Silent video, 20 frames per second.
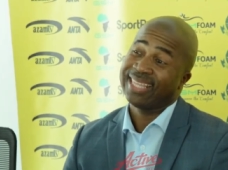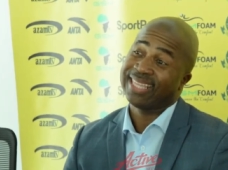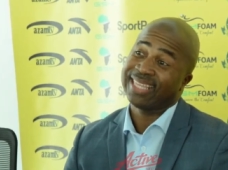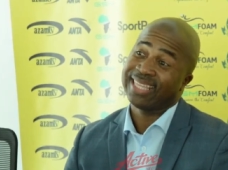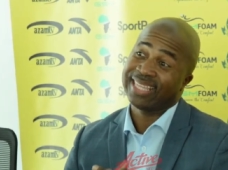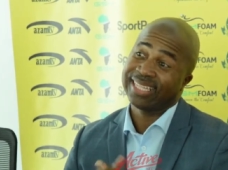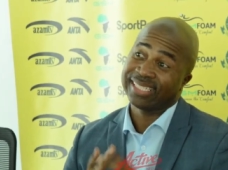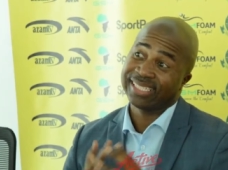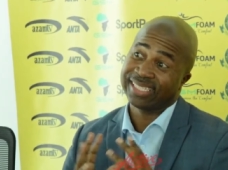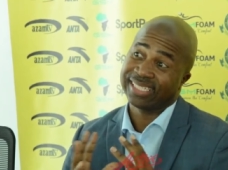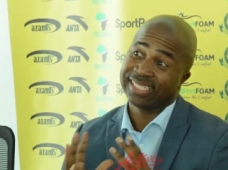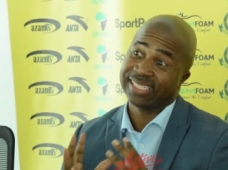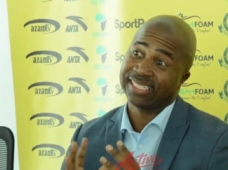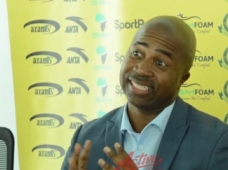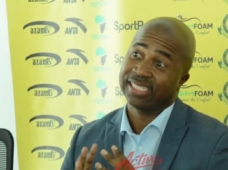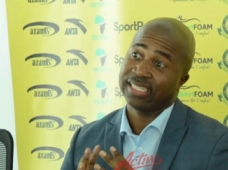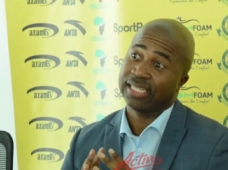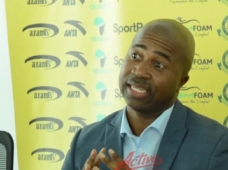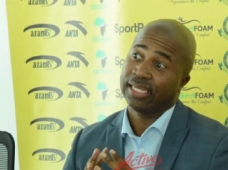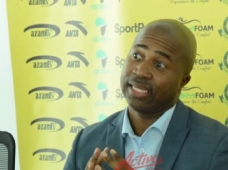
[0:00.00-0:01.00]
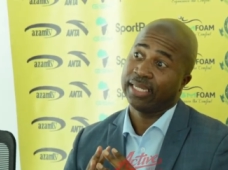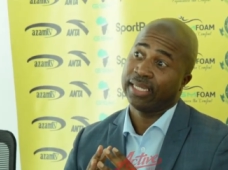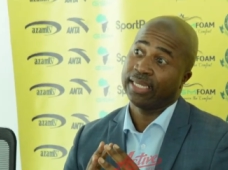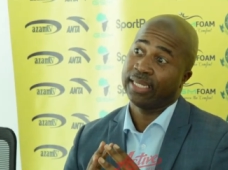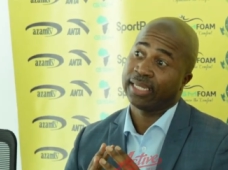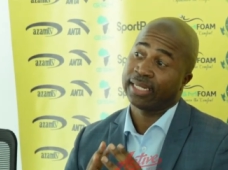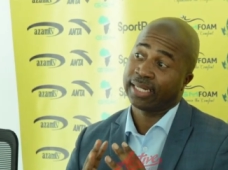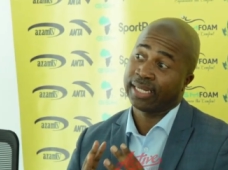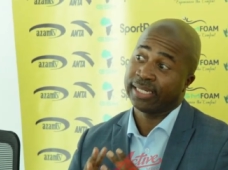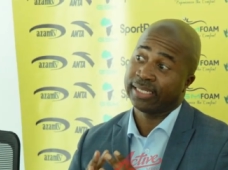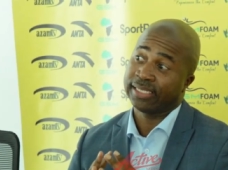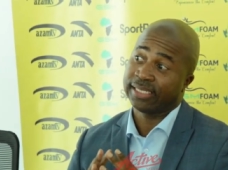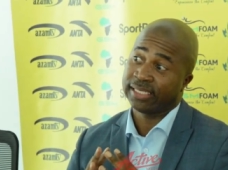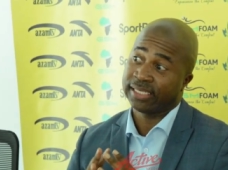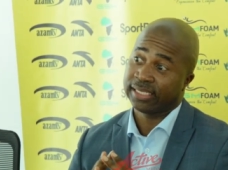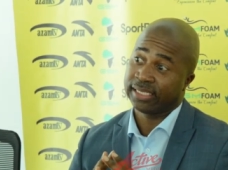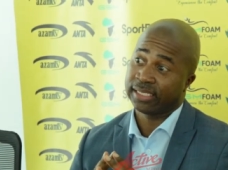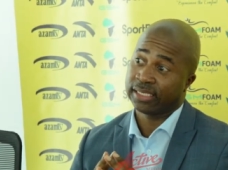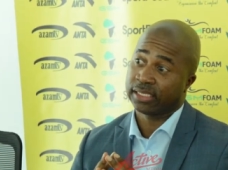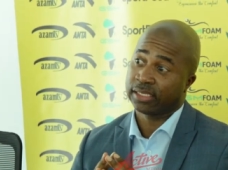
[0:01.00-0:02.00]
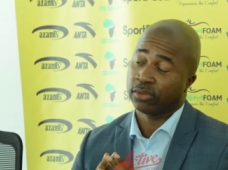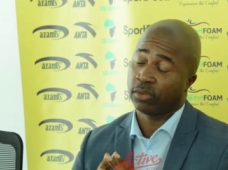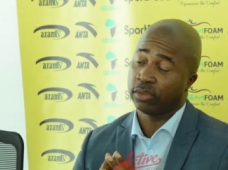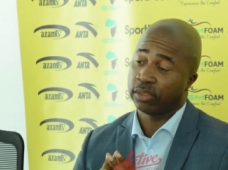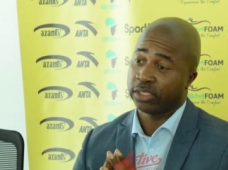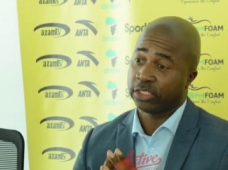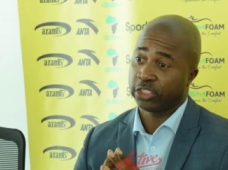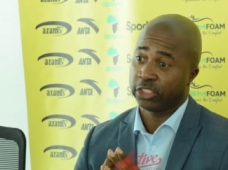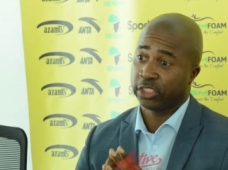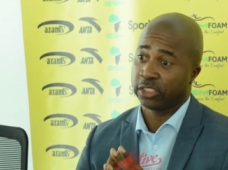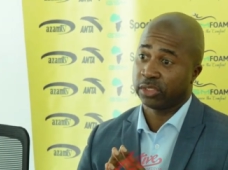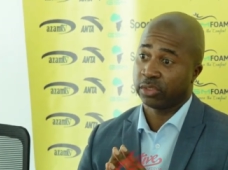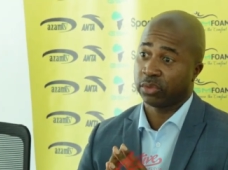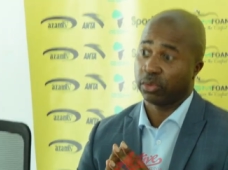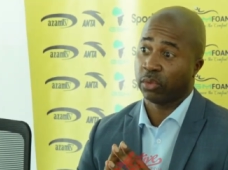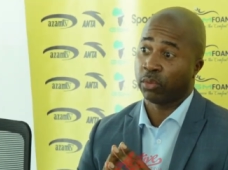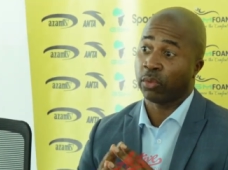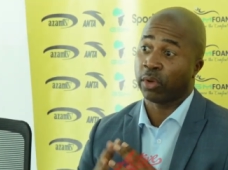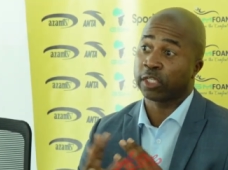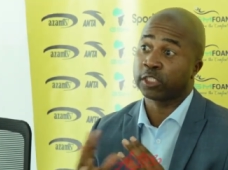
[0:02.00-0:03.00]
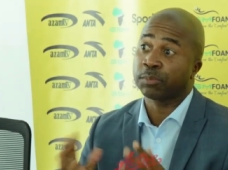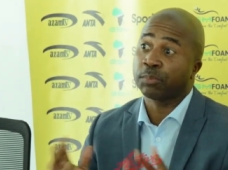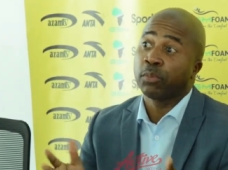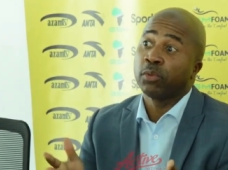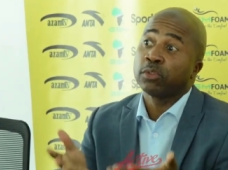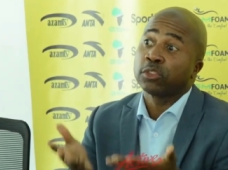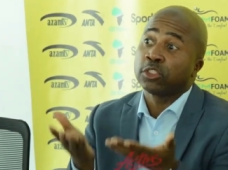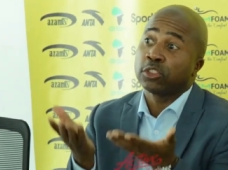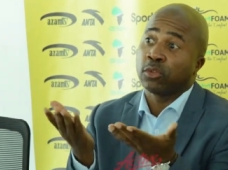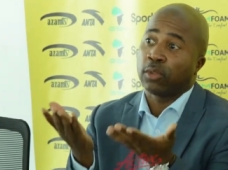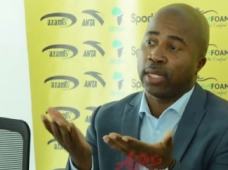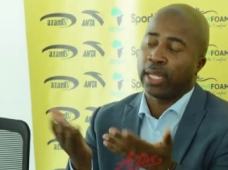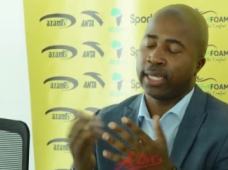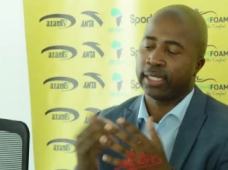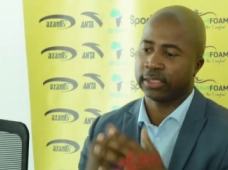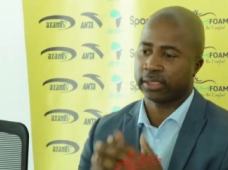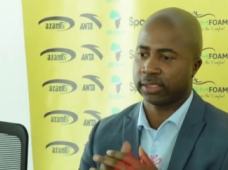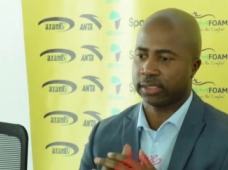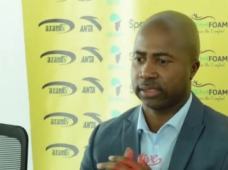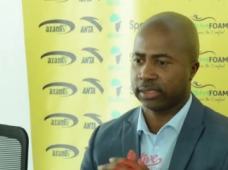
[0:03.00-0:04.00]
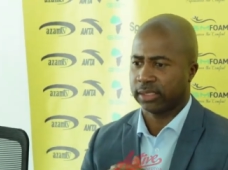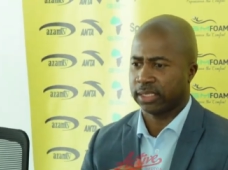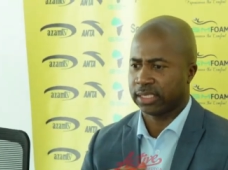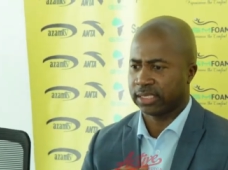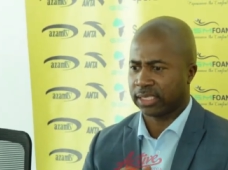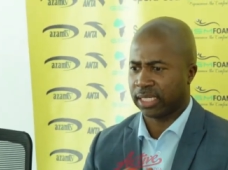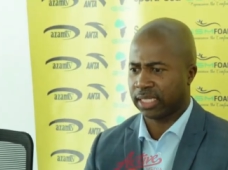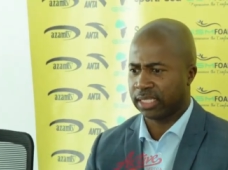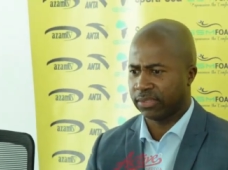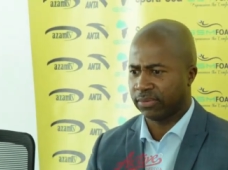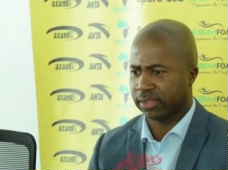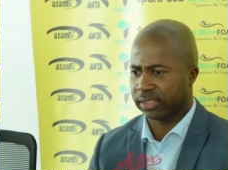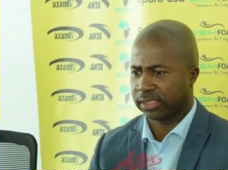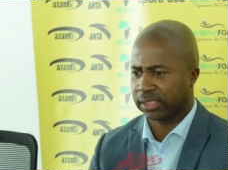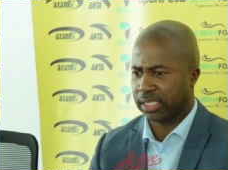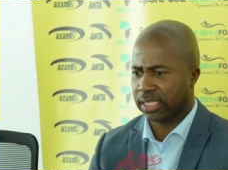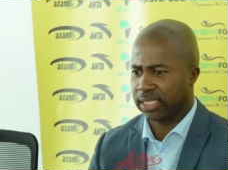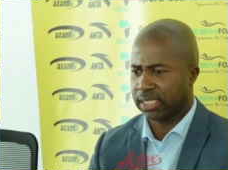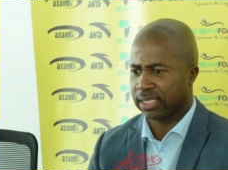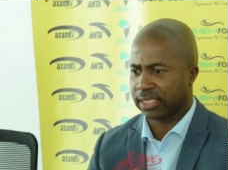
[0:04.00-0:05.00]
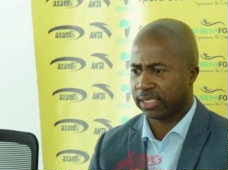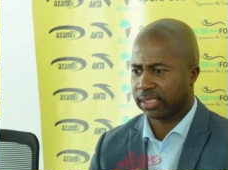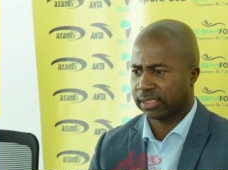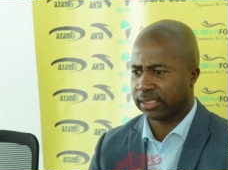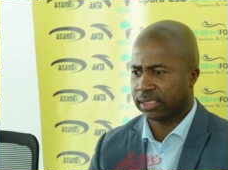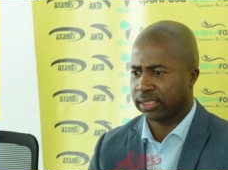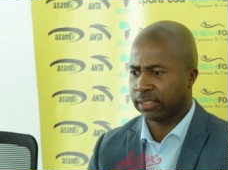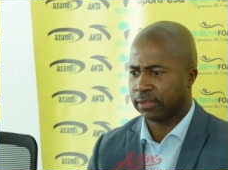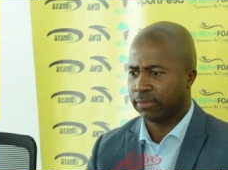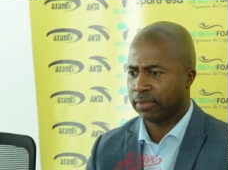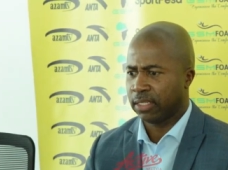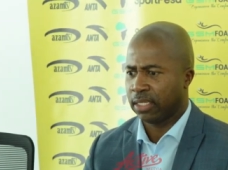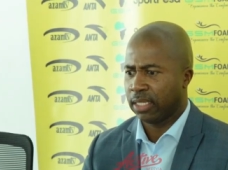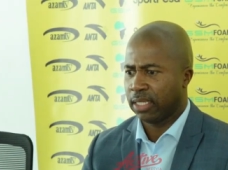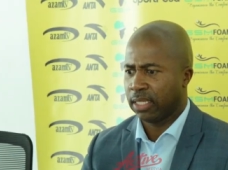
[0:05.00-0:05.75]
This uh, rare disease condition was put to light. As Hagi was saying that uh,